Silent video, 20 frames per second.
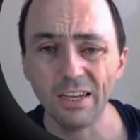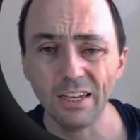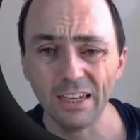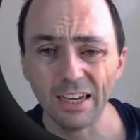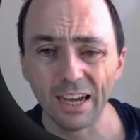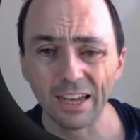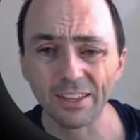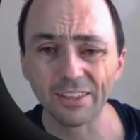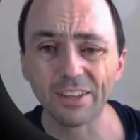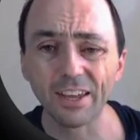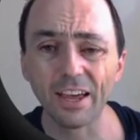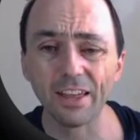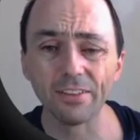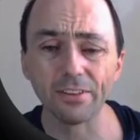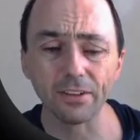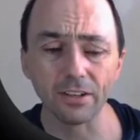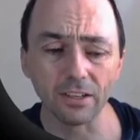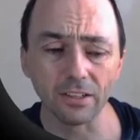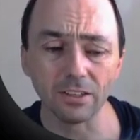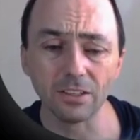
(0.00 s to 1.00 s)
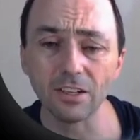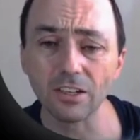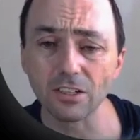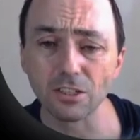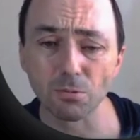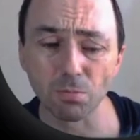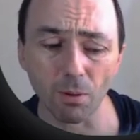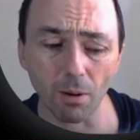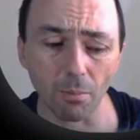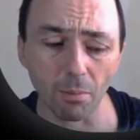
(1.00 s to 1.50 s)
And then in
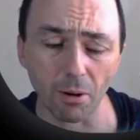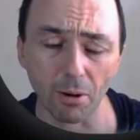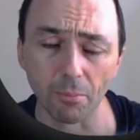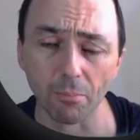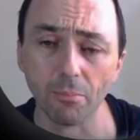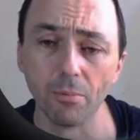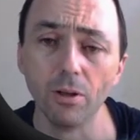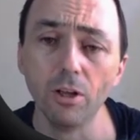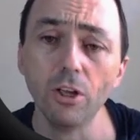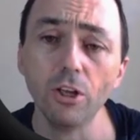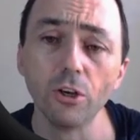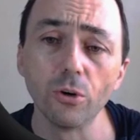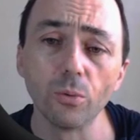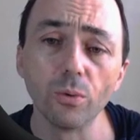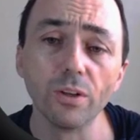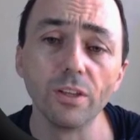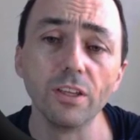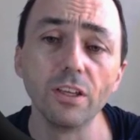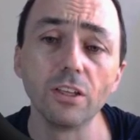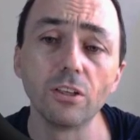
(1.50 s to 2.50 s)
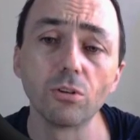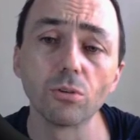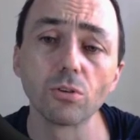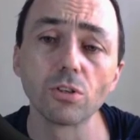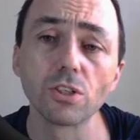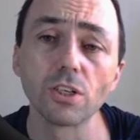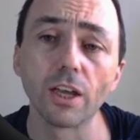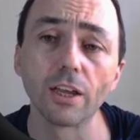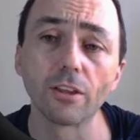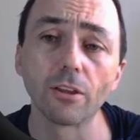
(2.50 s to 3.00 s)
this problem, we need to
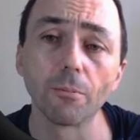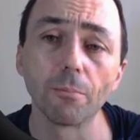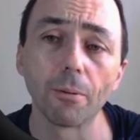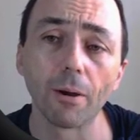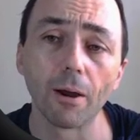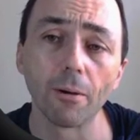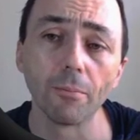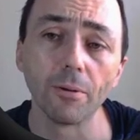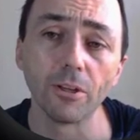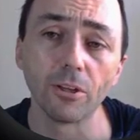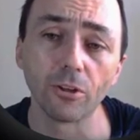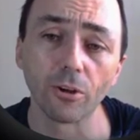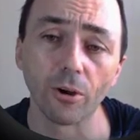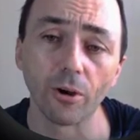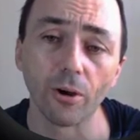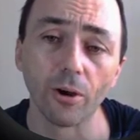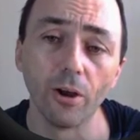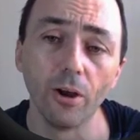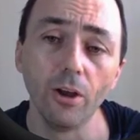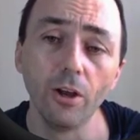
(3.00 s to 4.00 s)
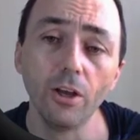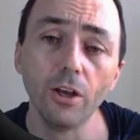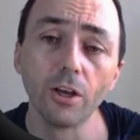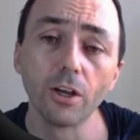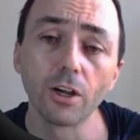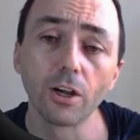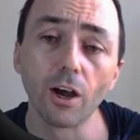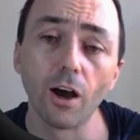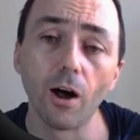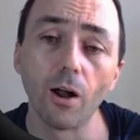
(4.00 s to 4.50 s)
set a parameter
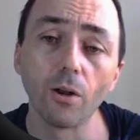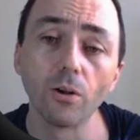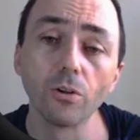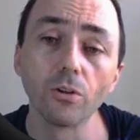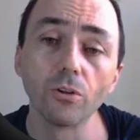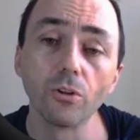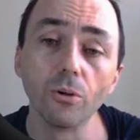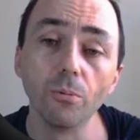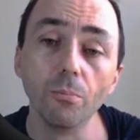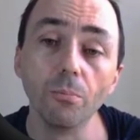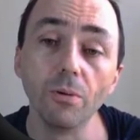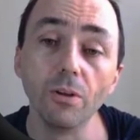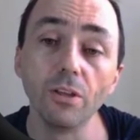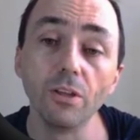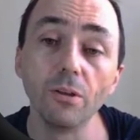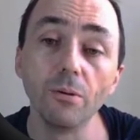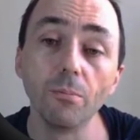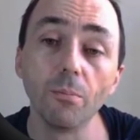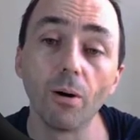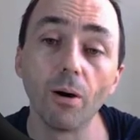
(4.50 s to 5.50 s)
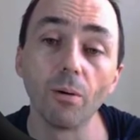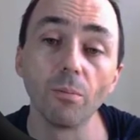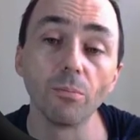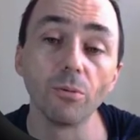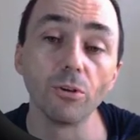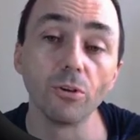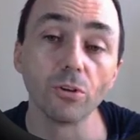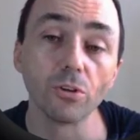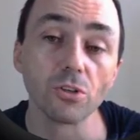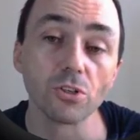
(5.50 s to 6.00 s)
called the minimum
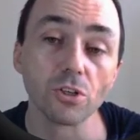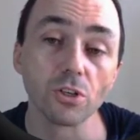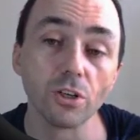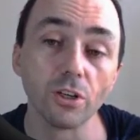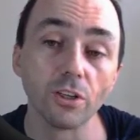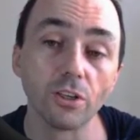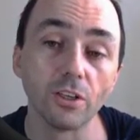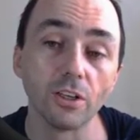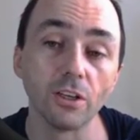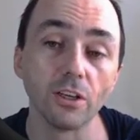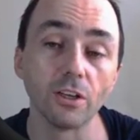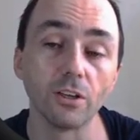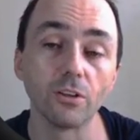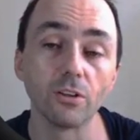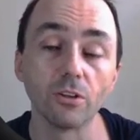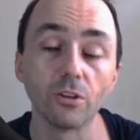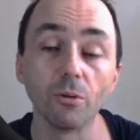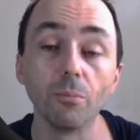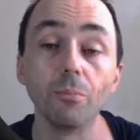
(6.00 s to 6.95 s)
utility, the